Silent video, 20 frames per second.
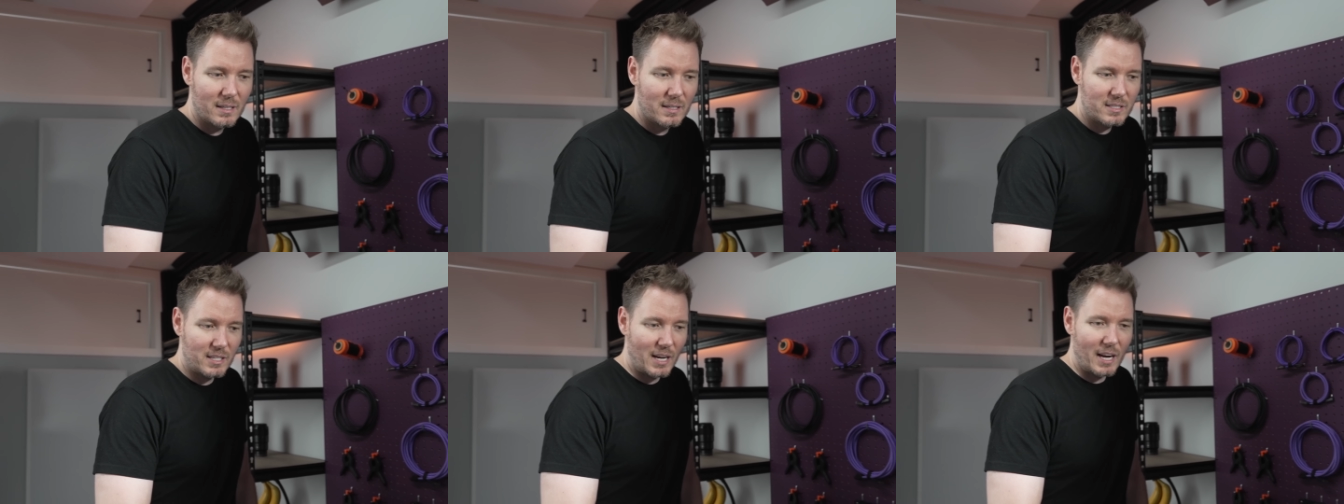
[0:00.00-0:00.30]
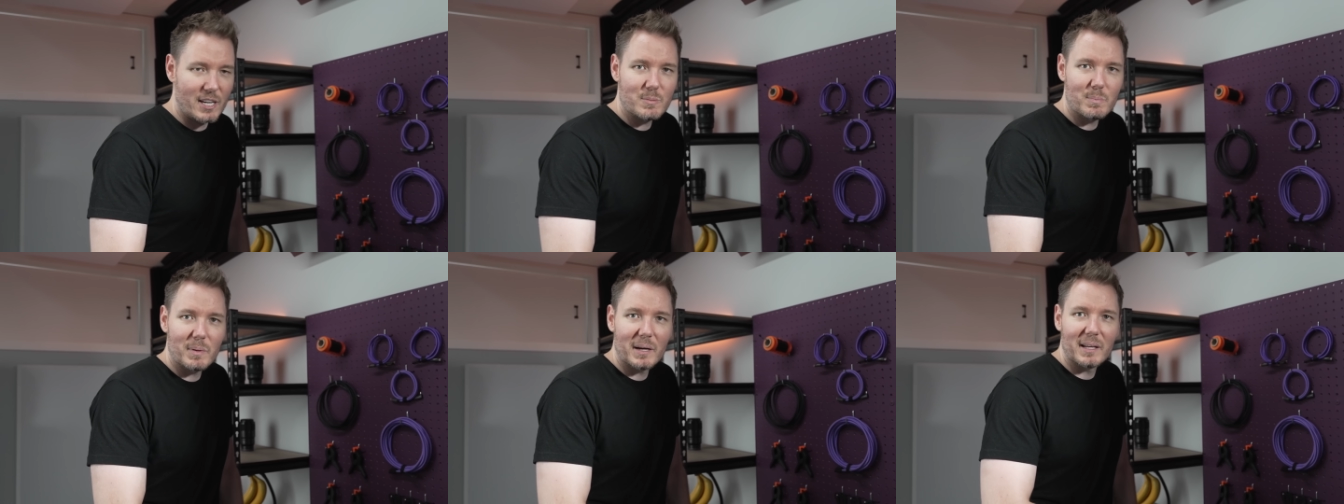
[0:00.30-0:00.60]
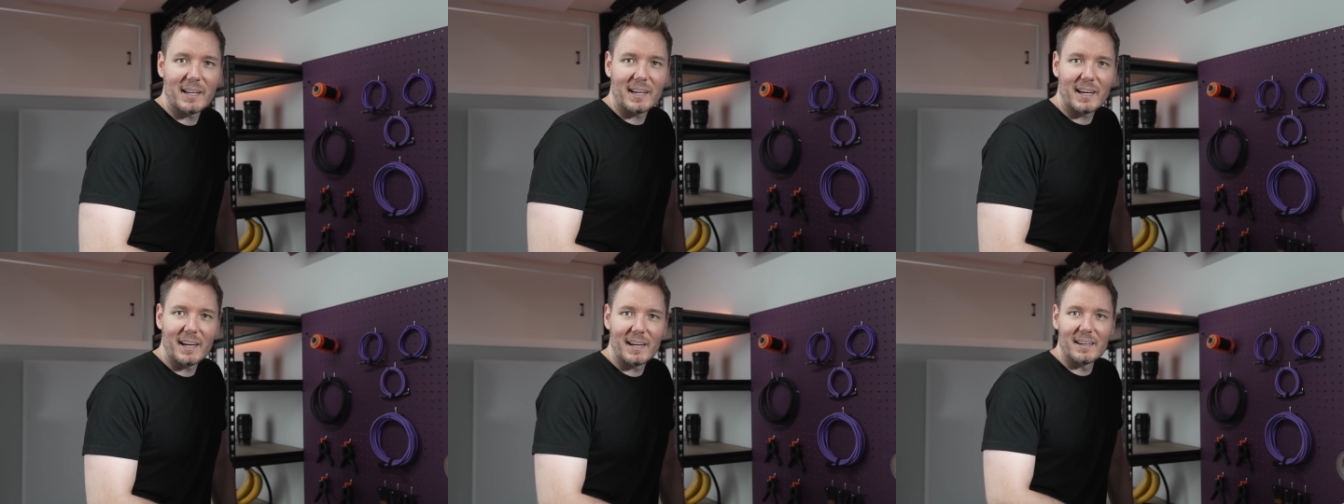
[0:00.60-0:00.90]
Scotch spray,
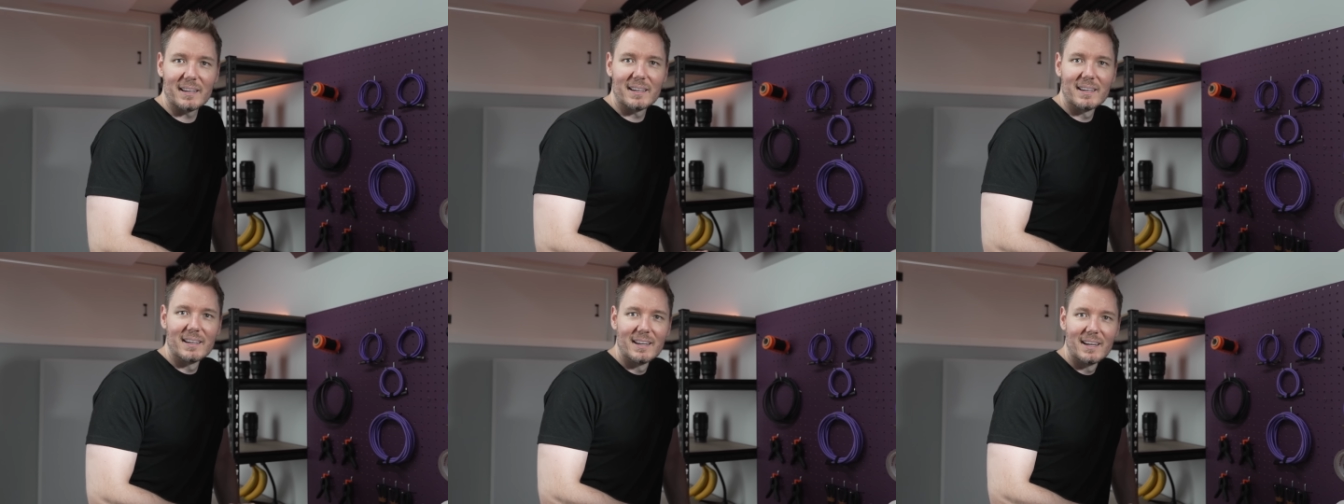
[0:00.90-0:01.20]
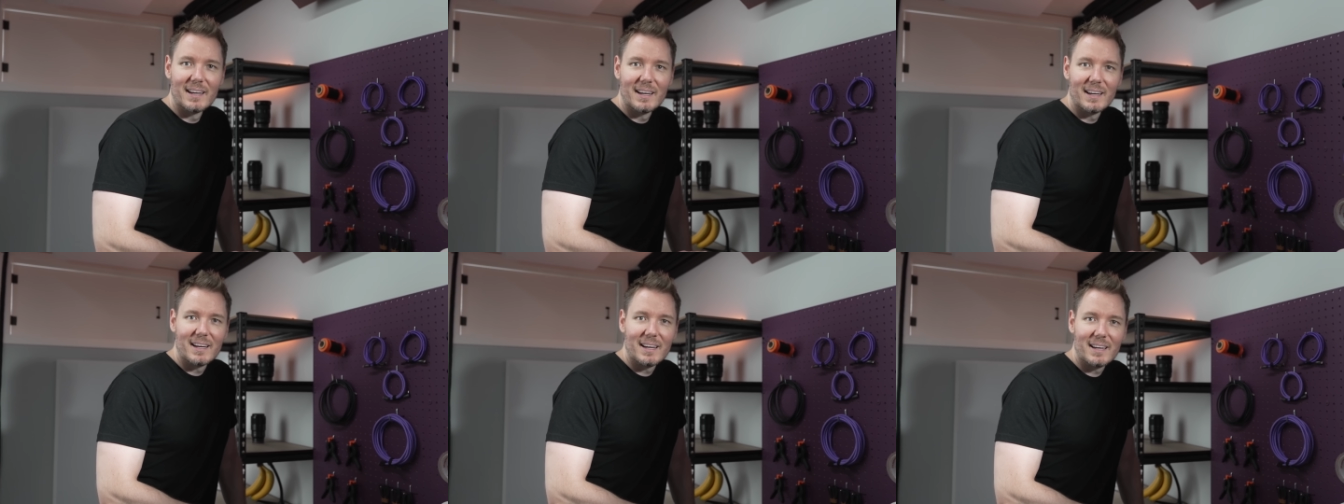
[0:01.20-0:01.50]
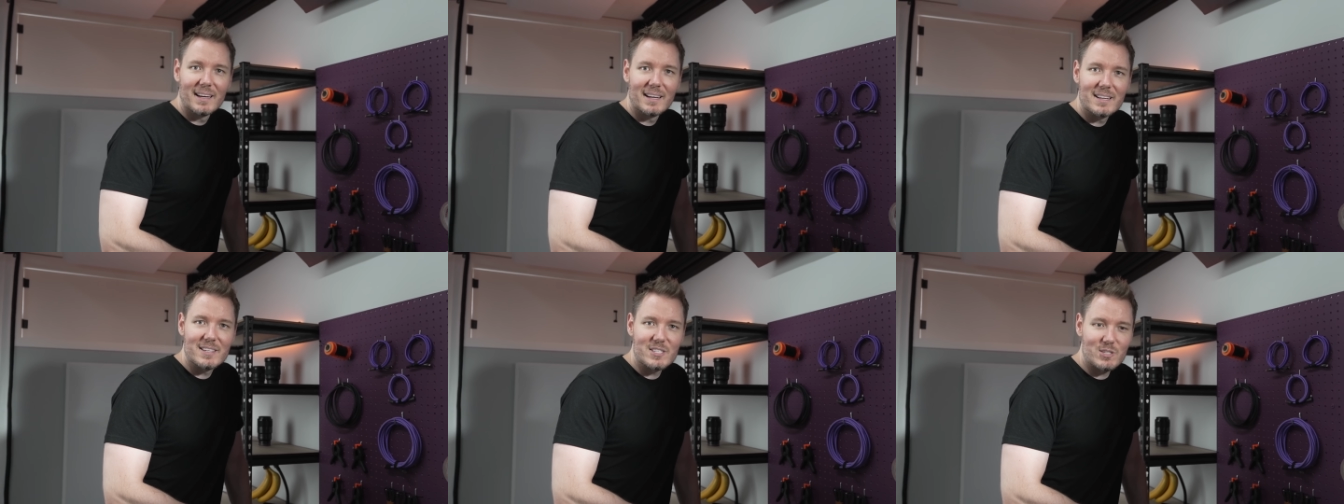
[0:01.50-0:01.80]
like a.
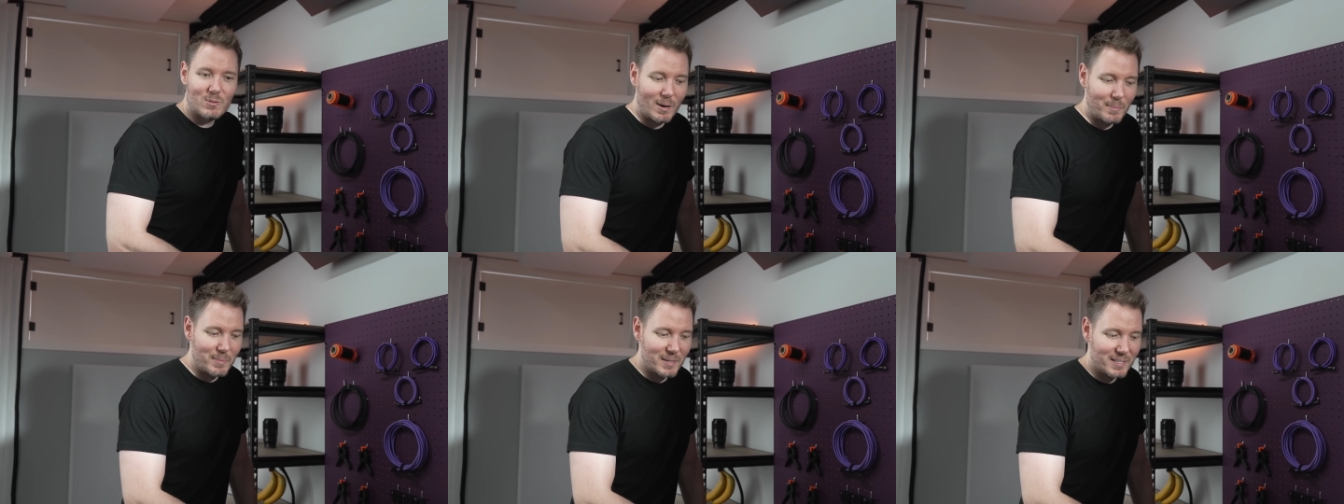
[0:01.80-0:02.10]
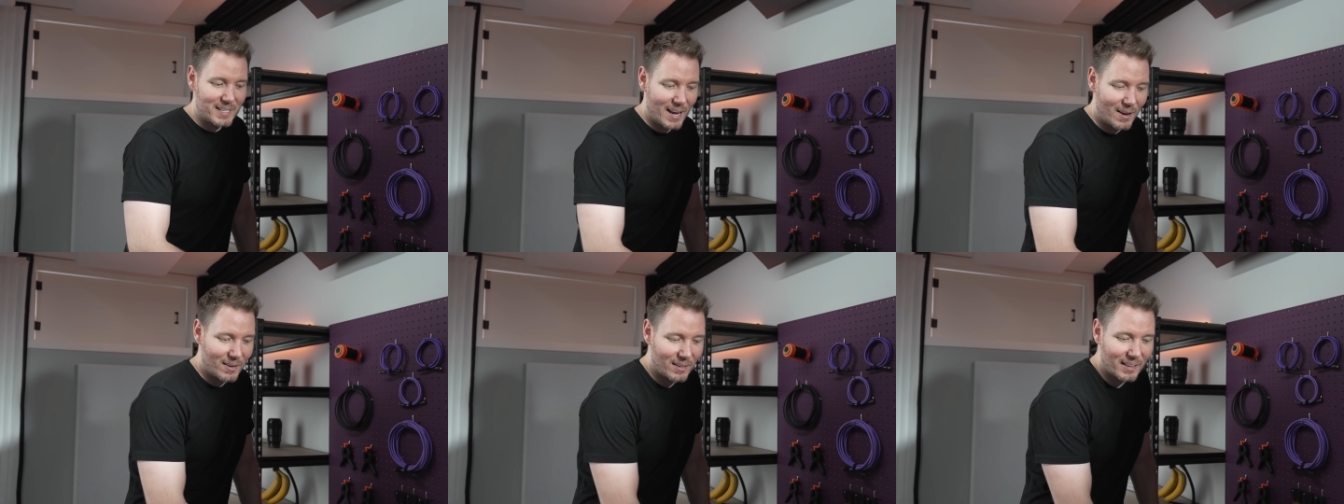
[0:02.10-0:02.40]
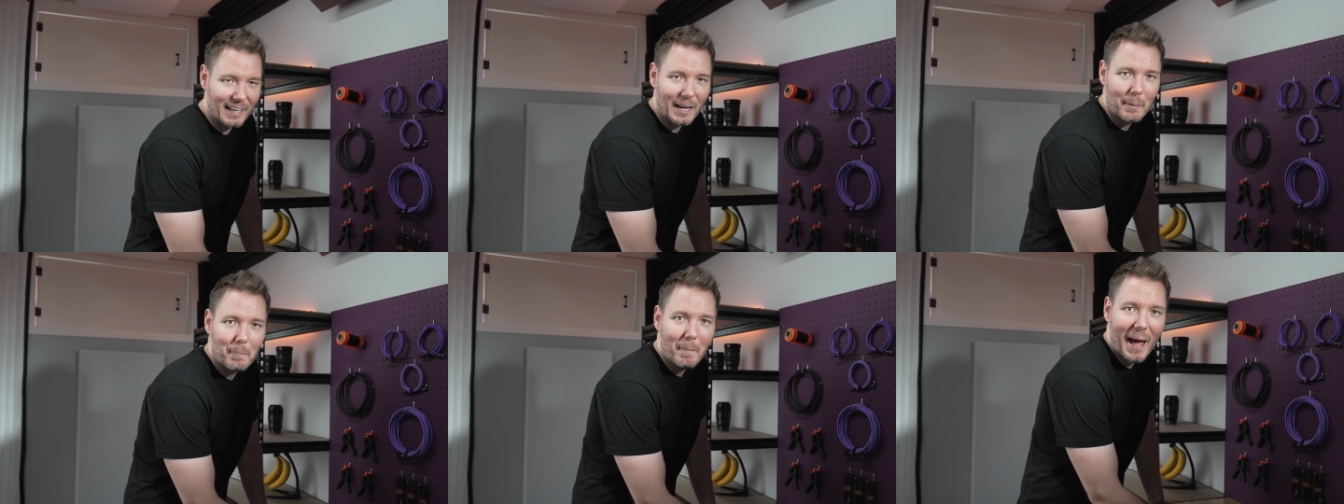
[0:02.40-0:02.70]
Scrubbed it down to like
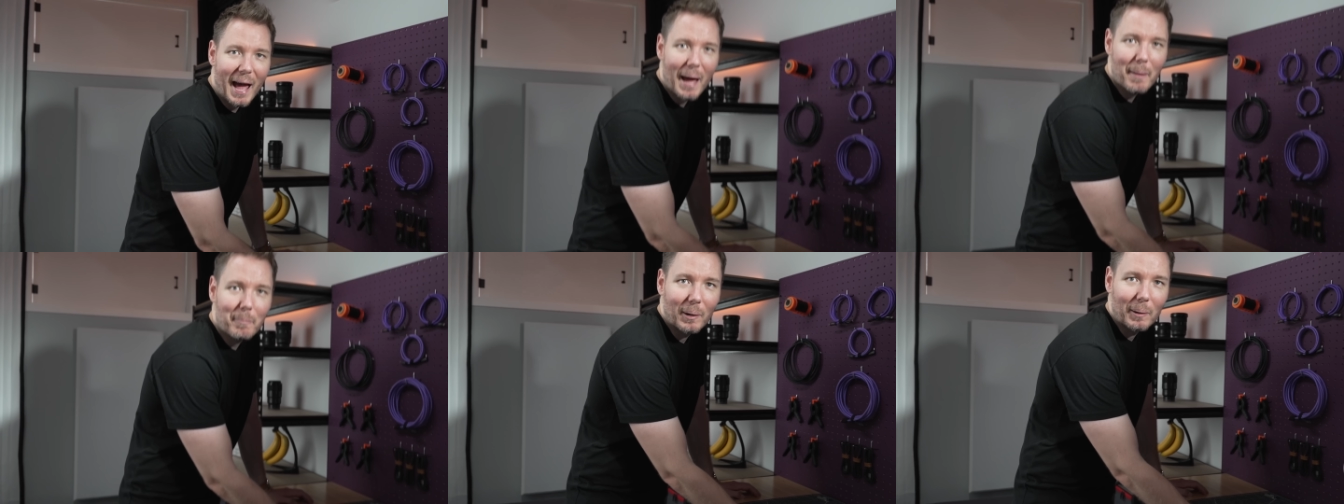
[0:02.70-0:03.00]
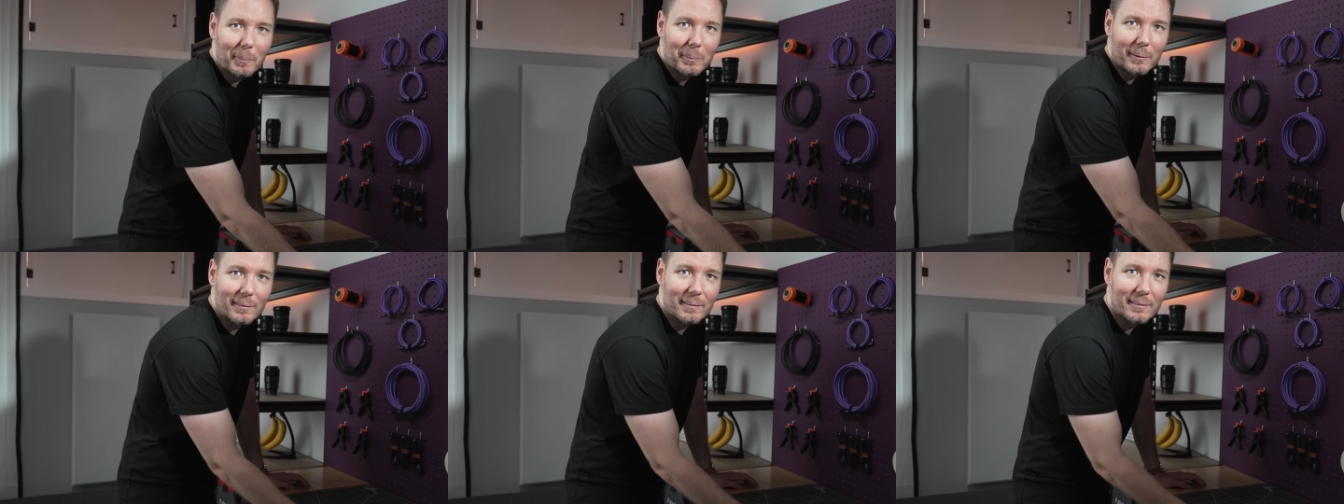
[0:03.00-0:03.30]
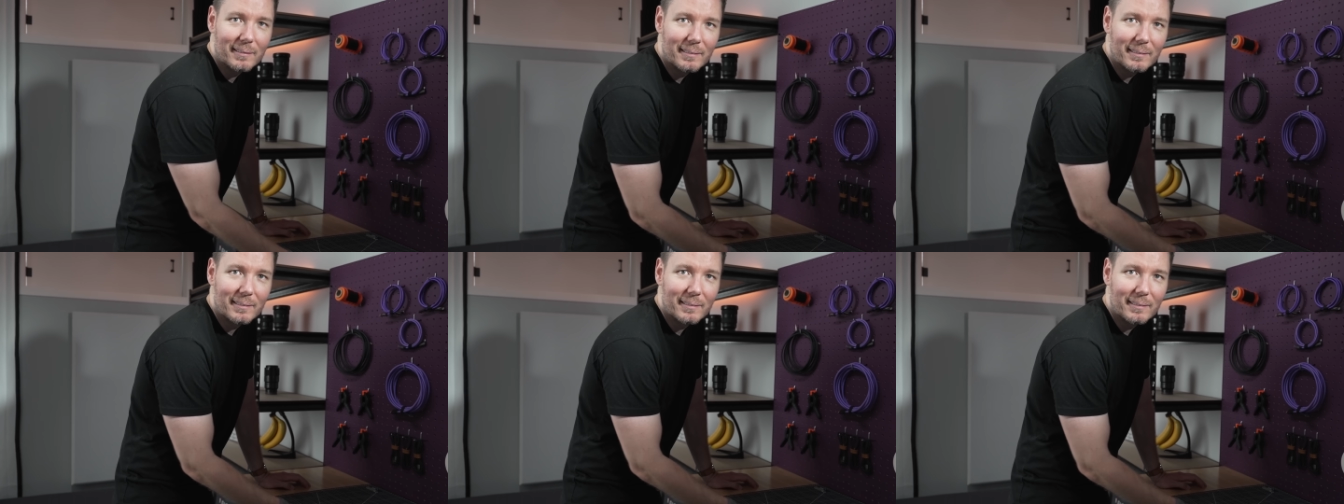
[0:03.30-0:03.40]
a matte purple.